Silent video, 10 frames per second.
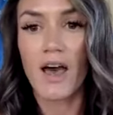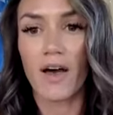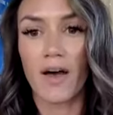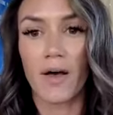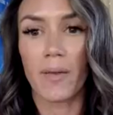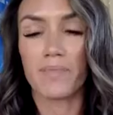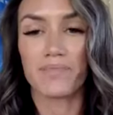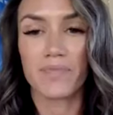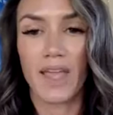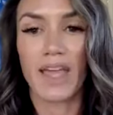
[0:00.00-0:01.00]

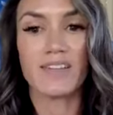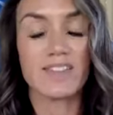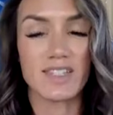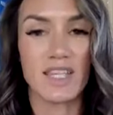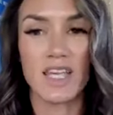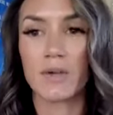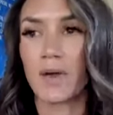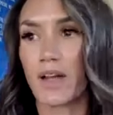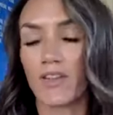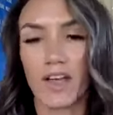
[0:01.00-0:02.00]
and seeing
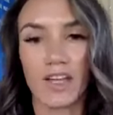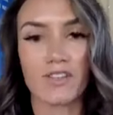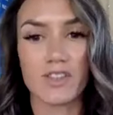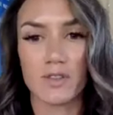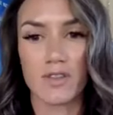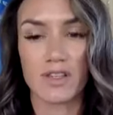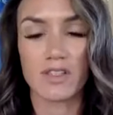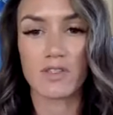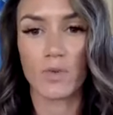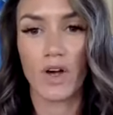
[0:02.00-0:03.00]
my clients do this
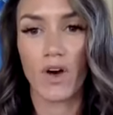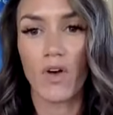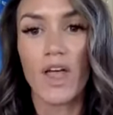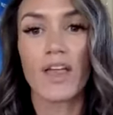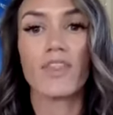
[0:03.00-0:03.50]
as well,